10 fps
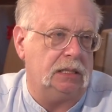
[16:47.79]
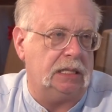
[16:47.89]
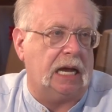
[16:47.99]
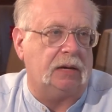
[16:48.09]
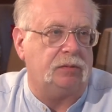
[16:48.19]

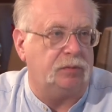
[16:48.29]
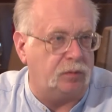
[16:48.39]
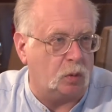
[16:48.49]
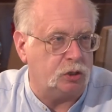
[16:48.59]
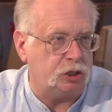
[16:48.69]
that
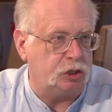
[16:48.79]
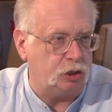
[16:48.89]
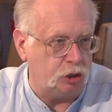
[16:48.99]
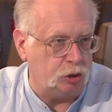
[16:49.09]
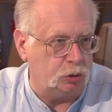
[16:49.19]

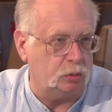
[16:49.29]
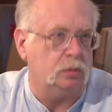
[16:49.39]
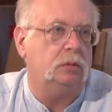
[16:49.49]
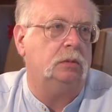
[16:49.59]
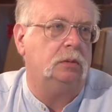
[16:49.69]
forces you,
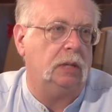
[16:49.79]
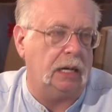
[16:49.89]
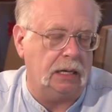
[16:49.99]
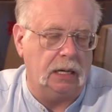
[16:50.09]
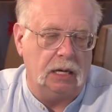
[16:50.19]
right?